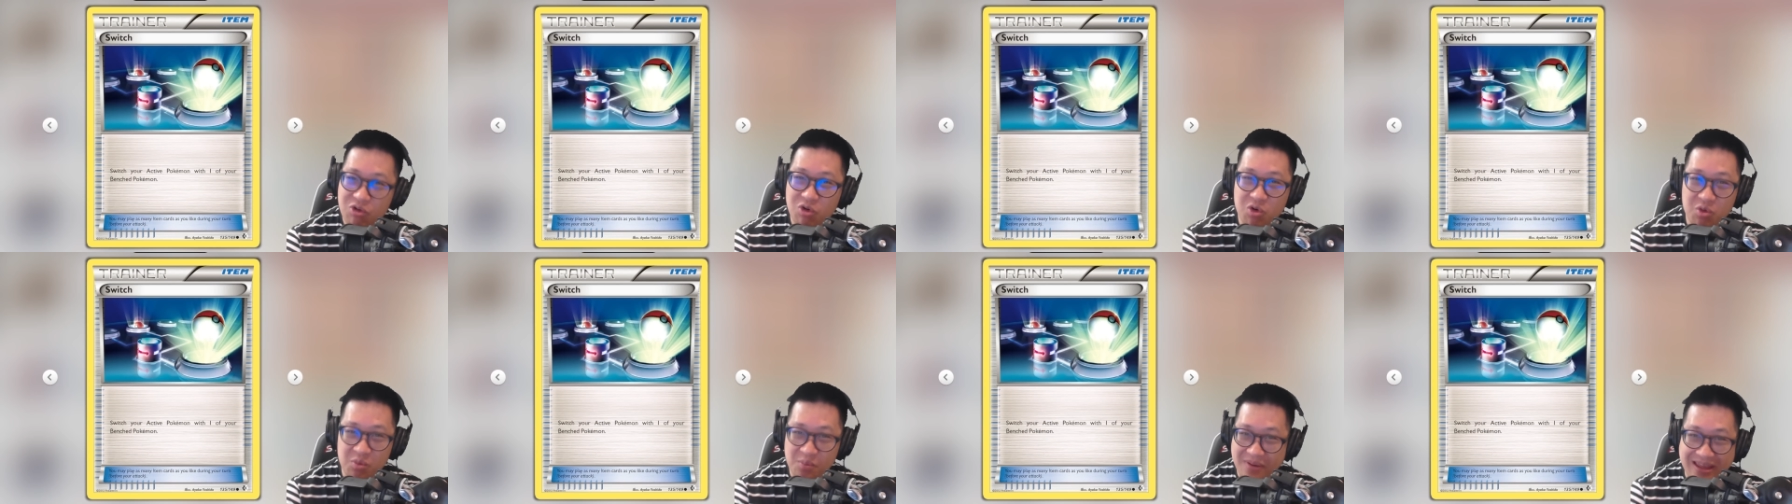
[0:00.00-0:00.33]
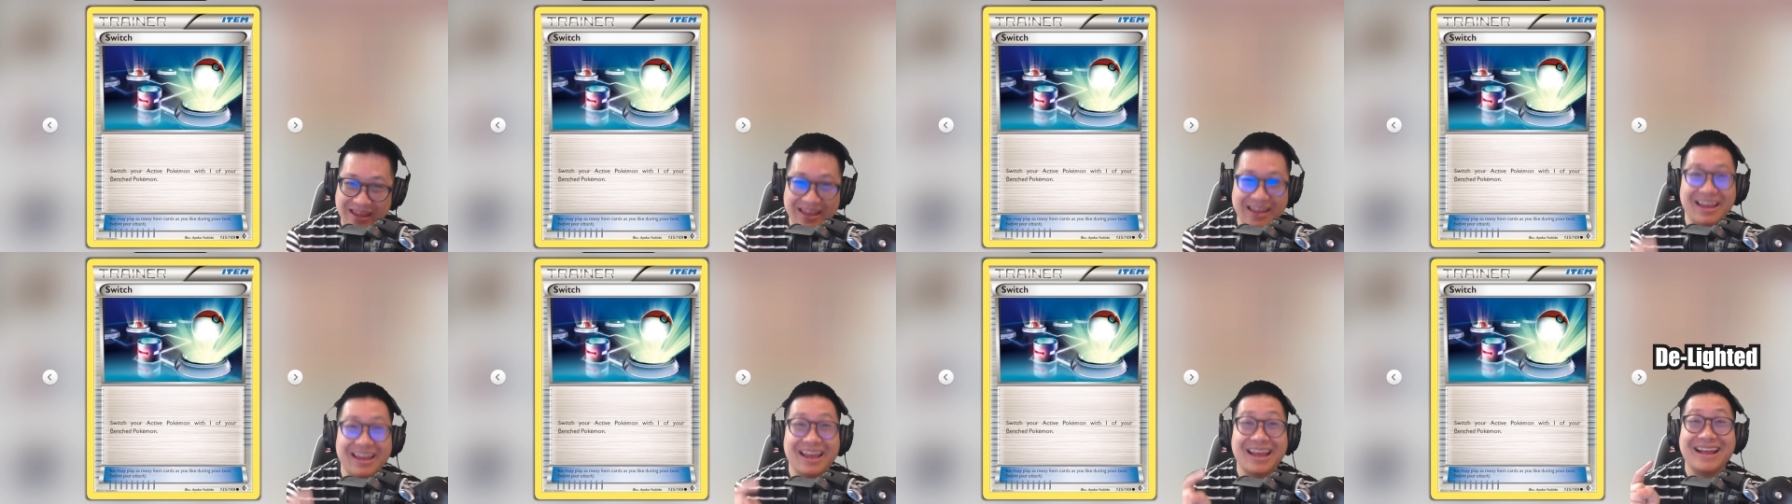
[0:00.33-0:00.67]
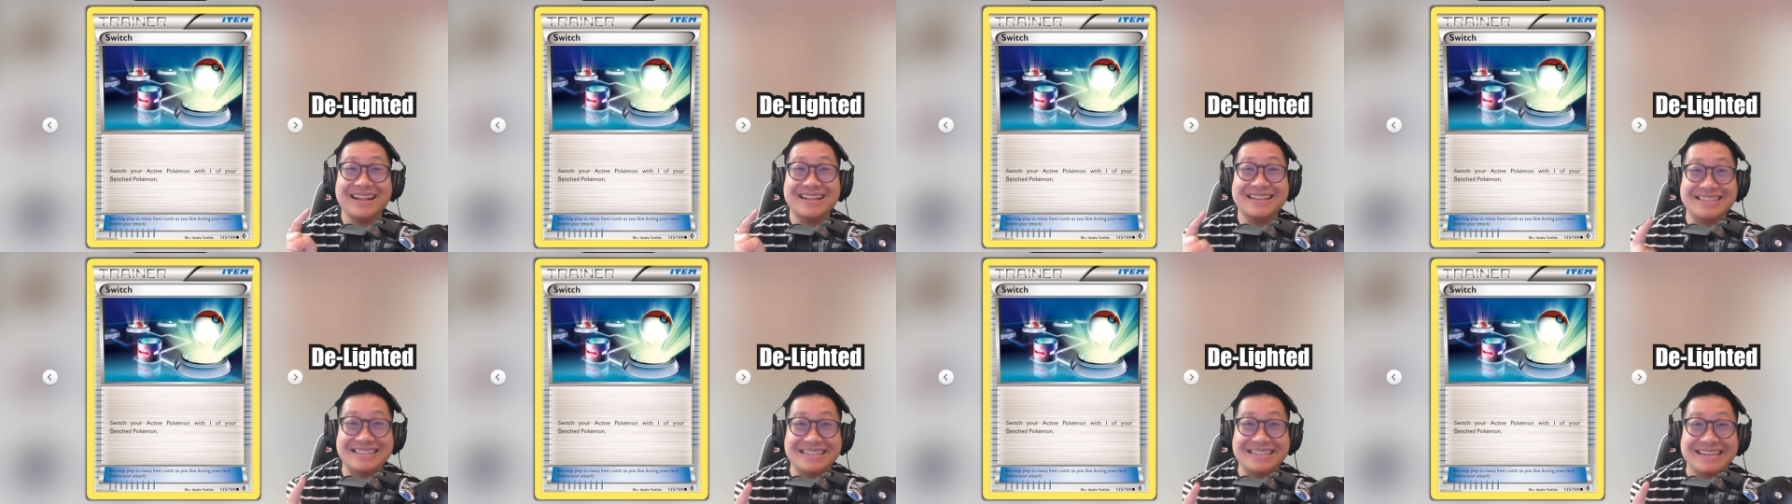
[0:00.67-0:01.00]
will be
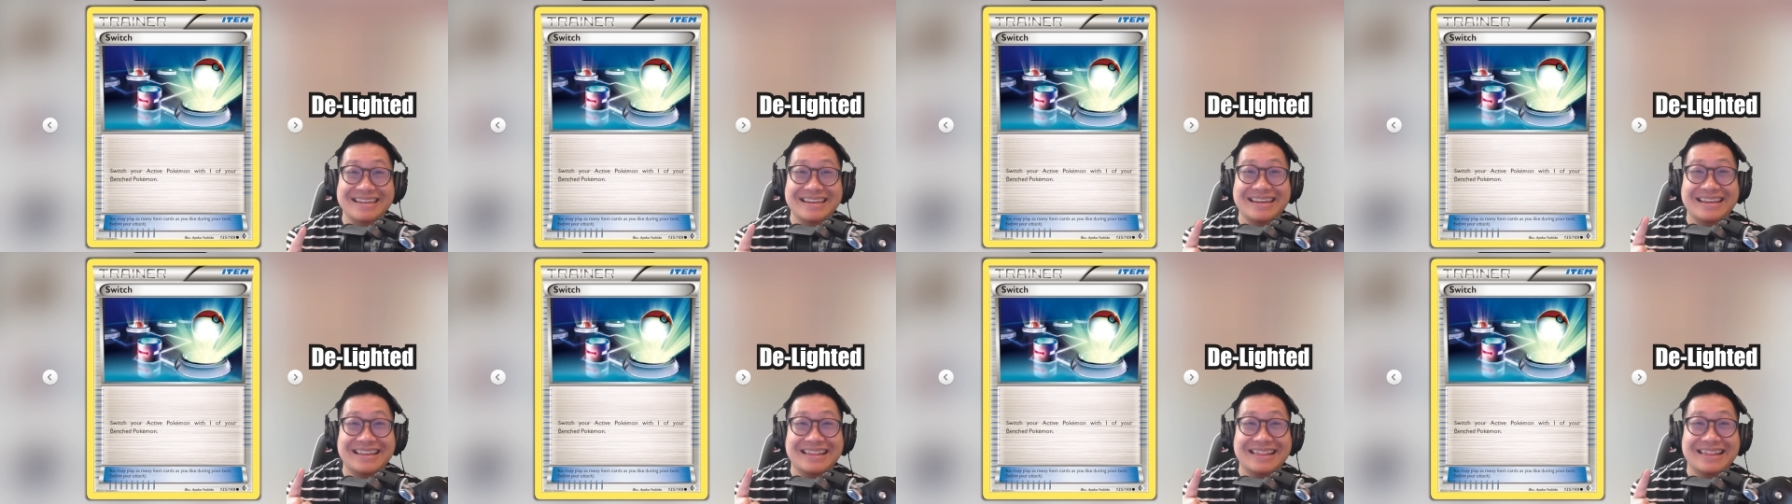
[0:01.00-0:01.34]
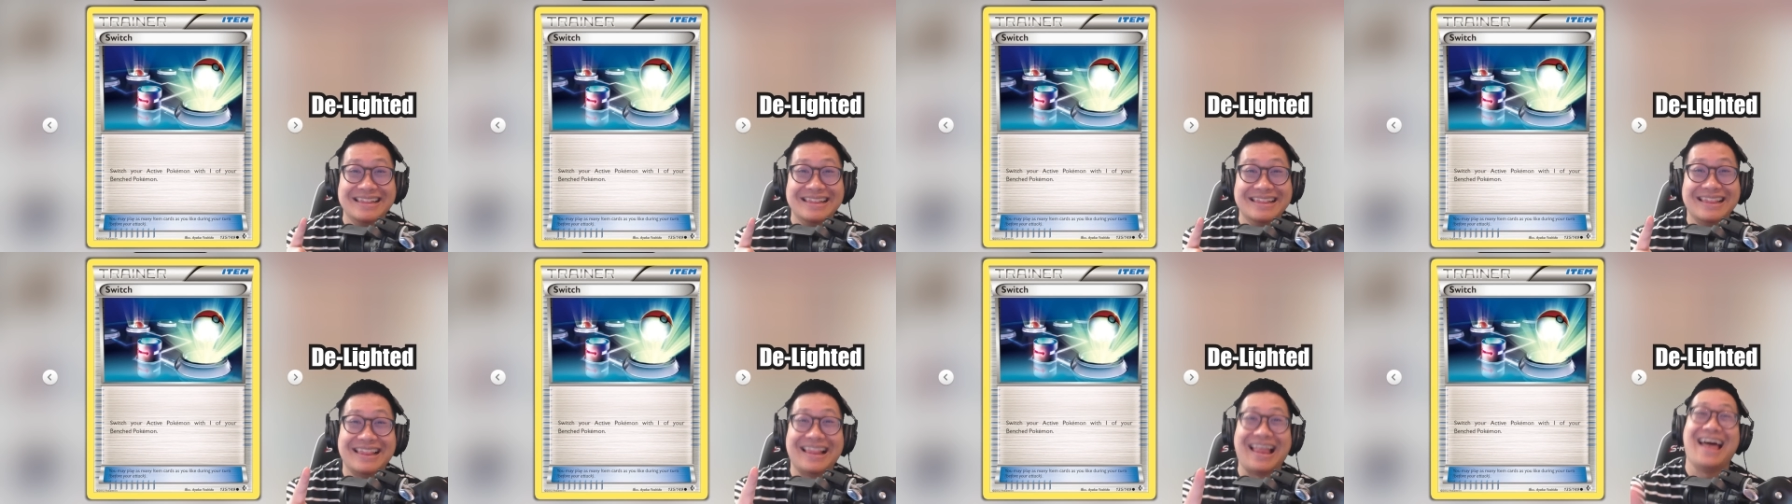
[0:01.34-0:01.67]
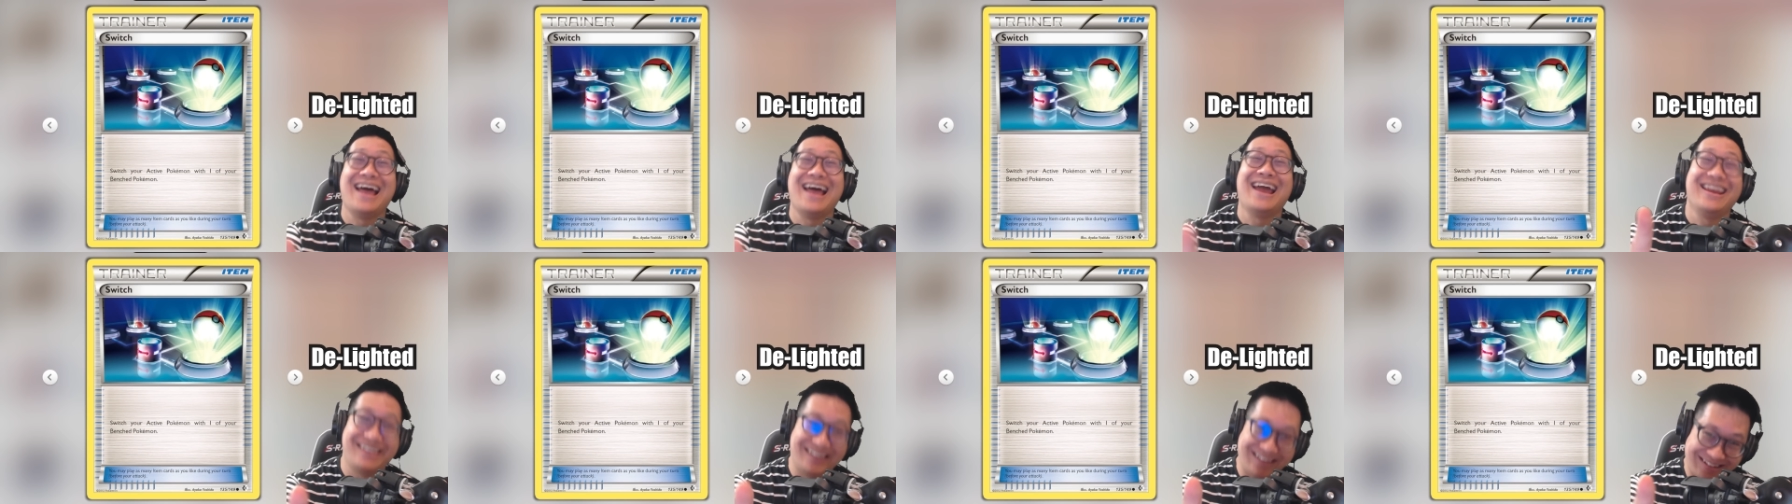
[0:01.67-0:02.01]

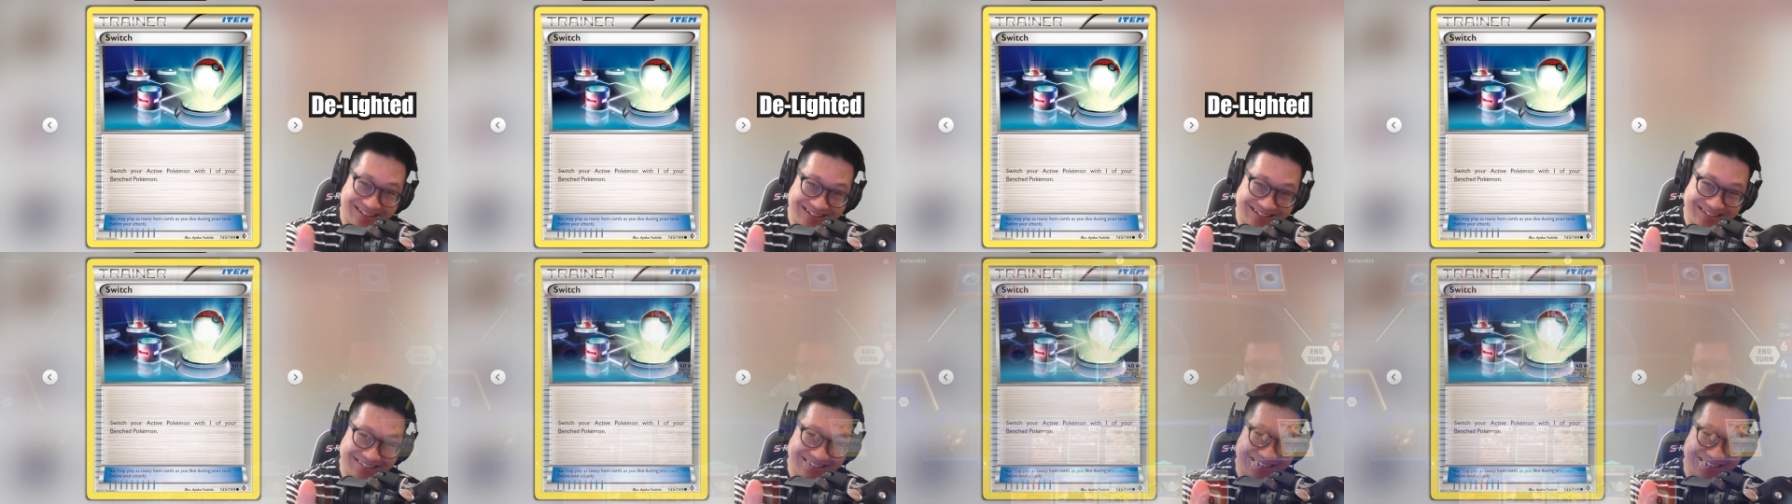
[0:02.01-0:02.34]
delighted